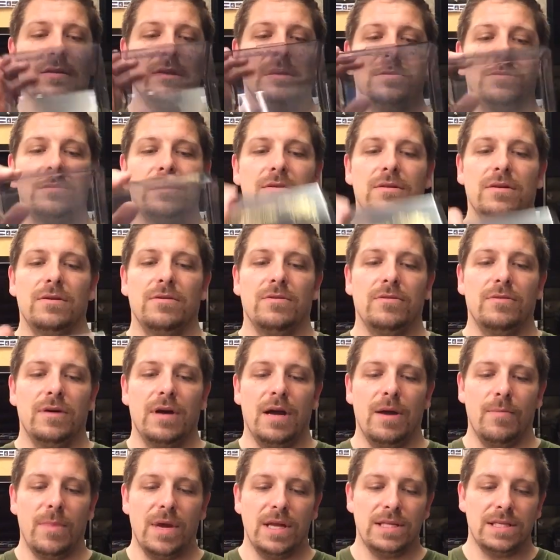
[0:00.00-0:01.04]
So
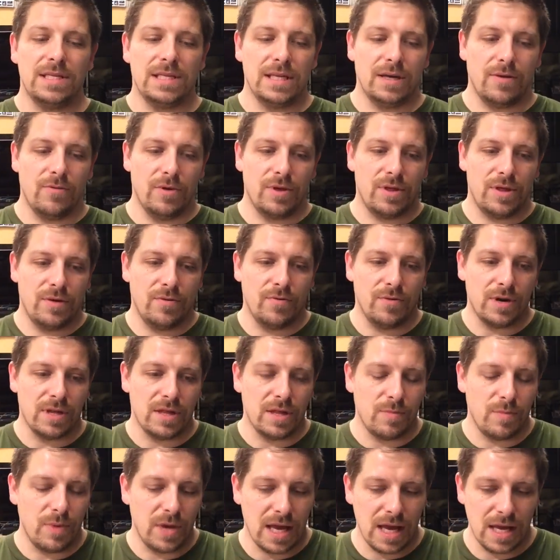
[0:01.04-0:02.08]
I might stick with one of
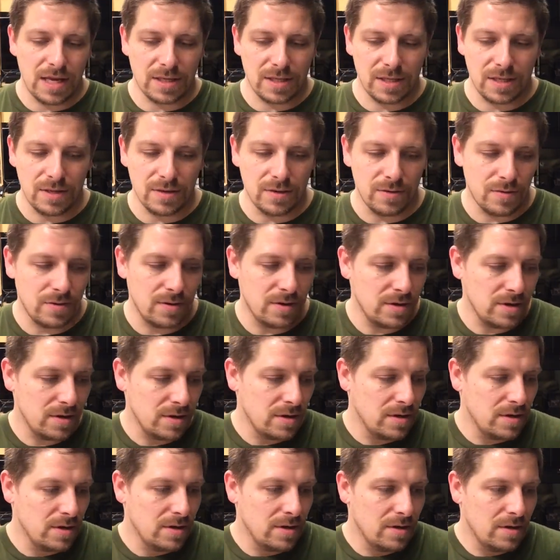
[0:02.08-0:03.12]
the PS2
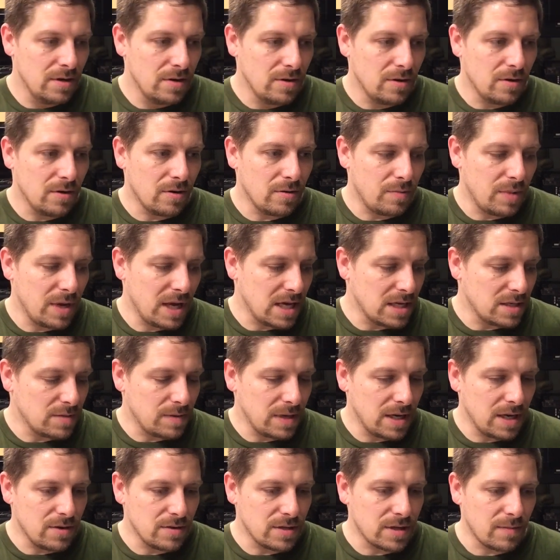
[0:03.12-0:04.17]
or
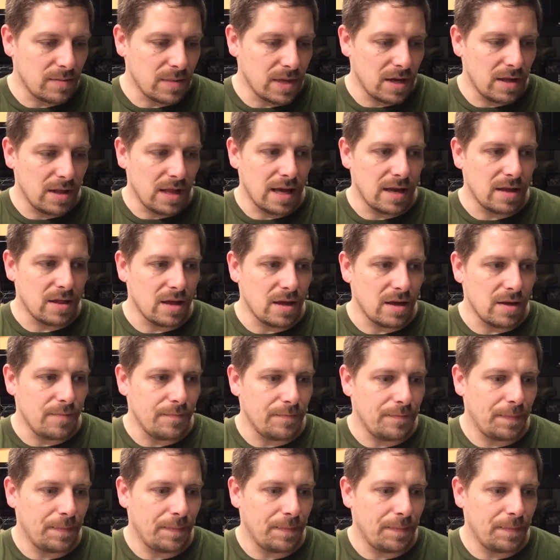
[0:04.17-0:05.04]
PSP or something, like the